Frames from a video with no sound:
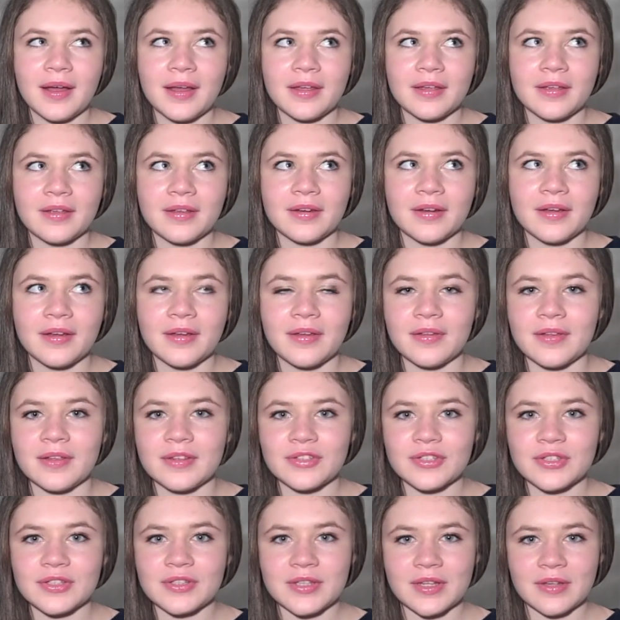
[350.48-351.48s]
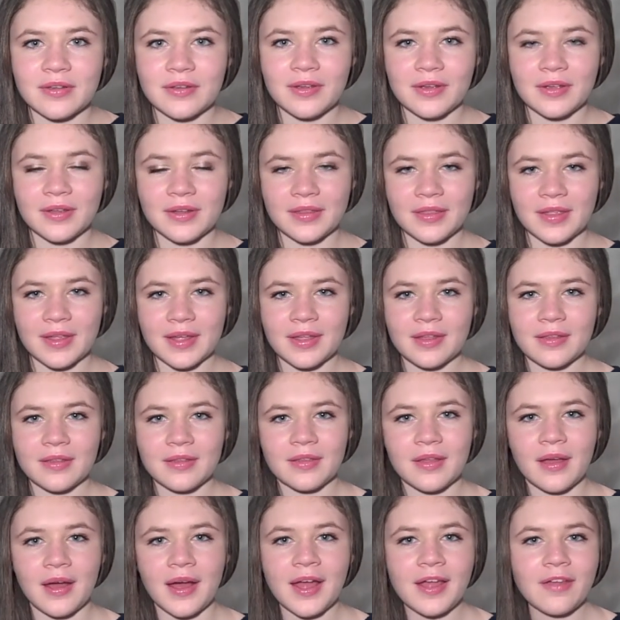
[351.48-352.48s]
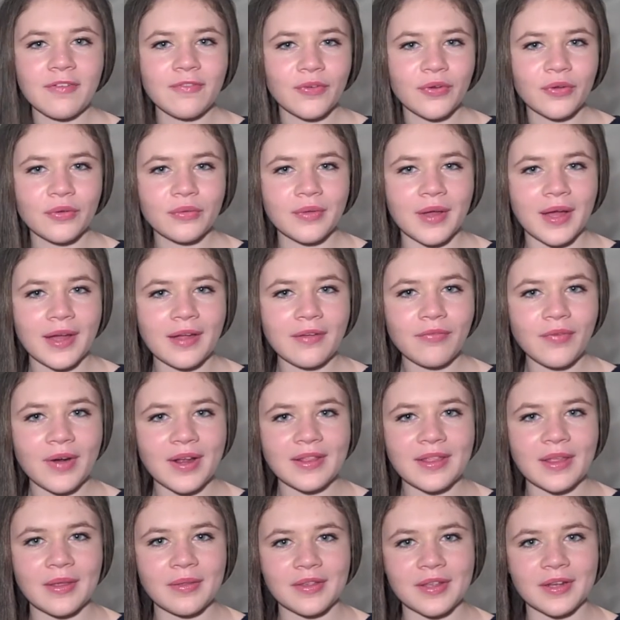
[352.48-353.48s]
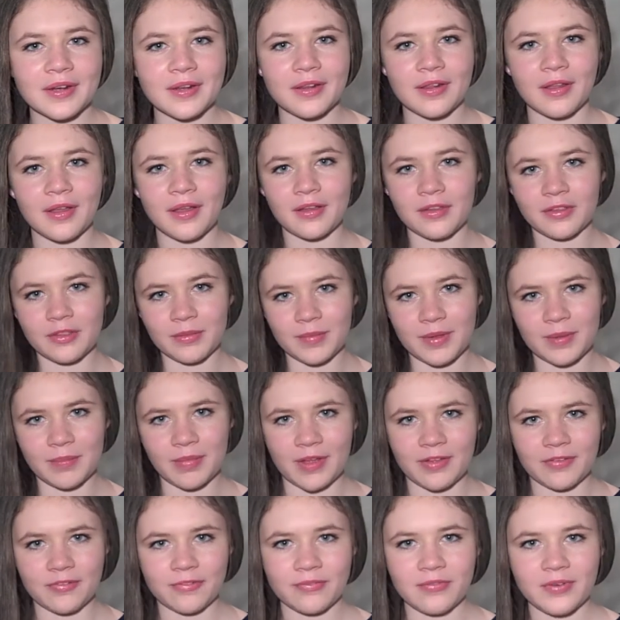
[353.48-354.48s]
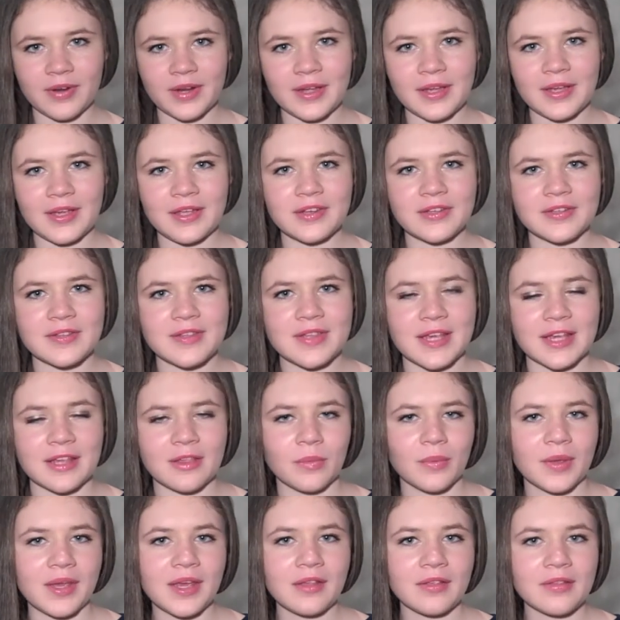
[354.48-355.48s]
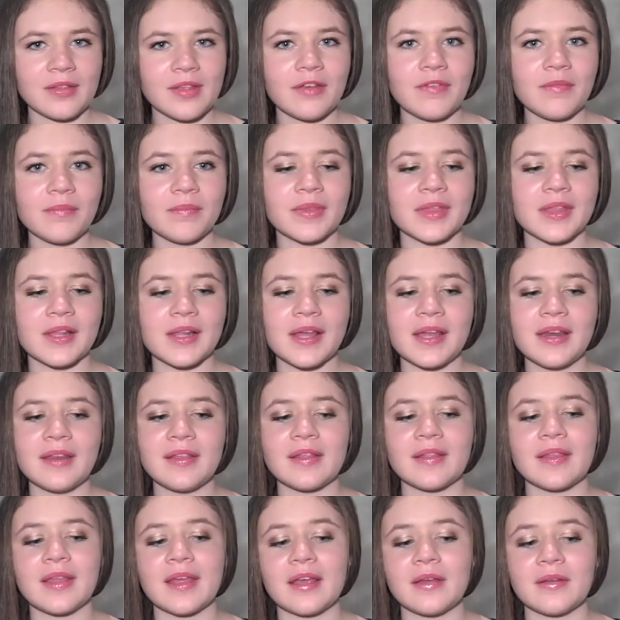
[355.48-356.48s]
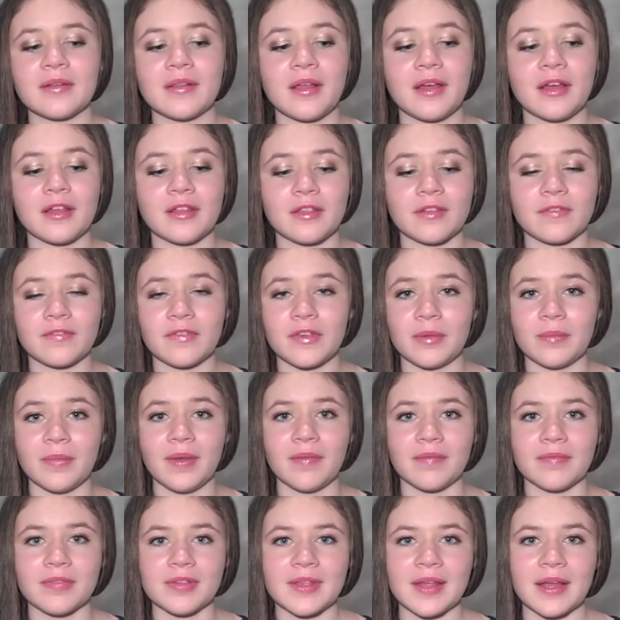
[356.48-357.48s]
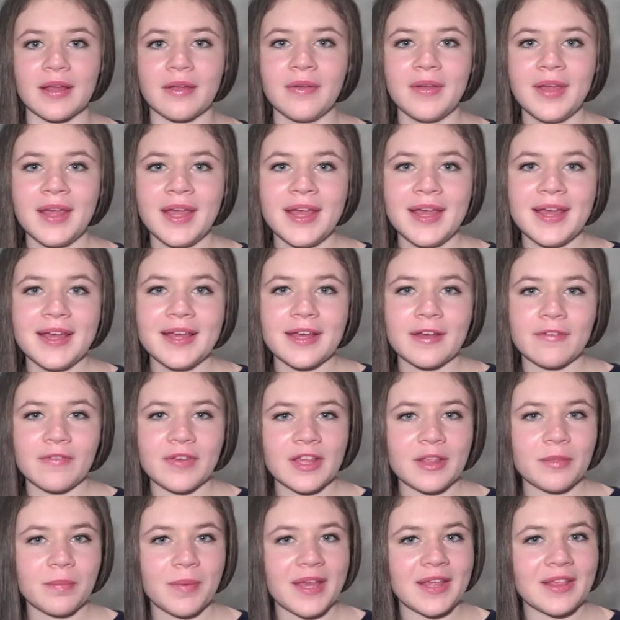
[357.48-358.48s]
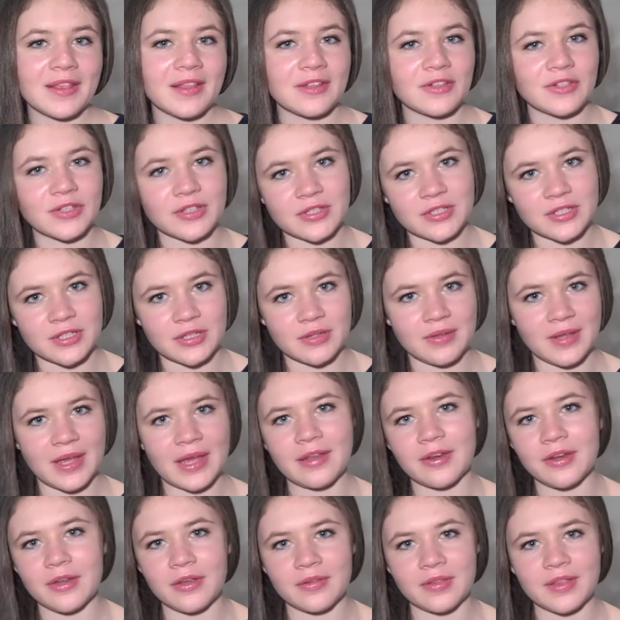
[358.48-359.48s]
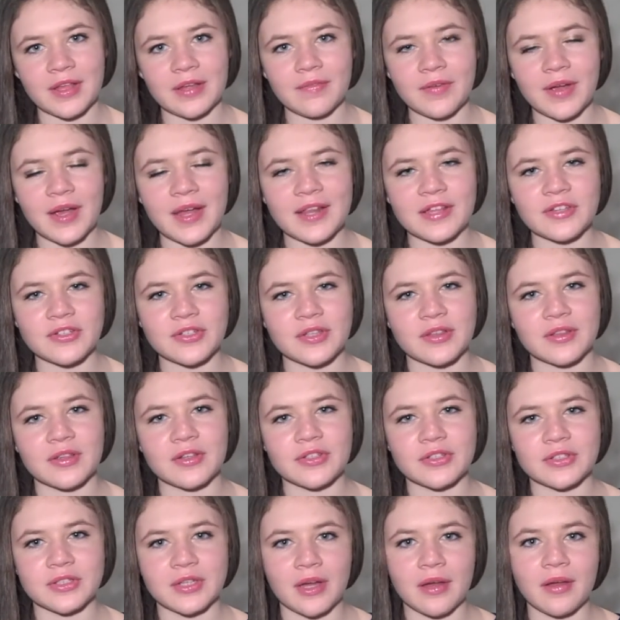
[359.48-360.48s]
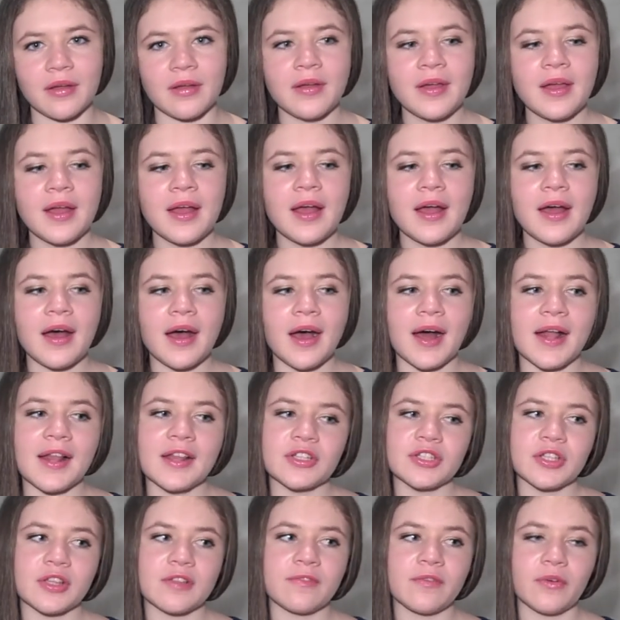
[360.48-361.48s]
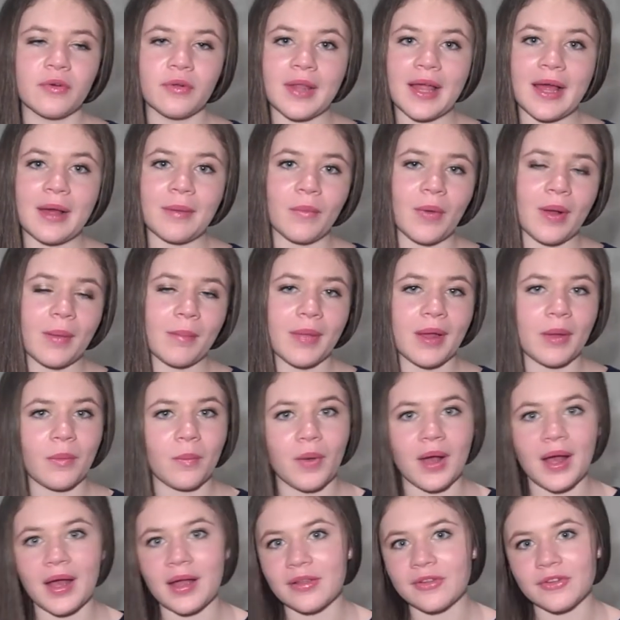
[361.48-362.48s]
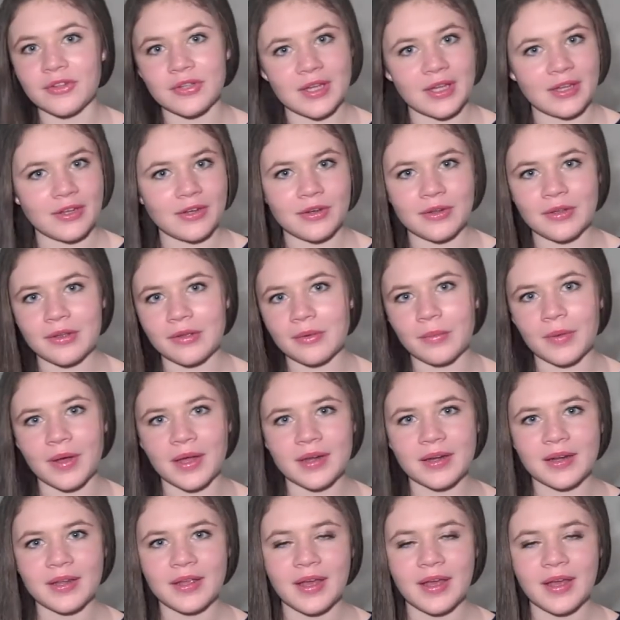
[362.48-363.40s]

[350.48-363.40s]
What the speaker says: you know, it's just so good. I've read that's going to last me about 3 to 6 weeks, some, but the lady said they could last a few months. So I think it's basically just to get a new set of eyelashes, because, you know, eyelashes fall out one by one, you get a new one,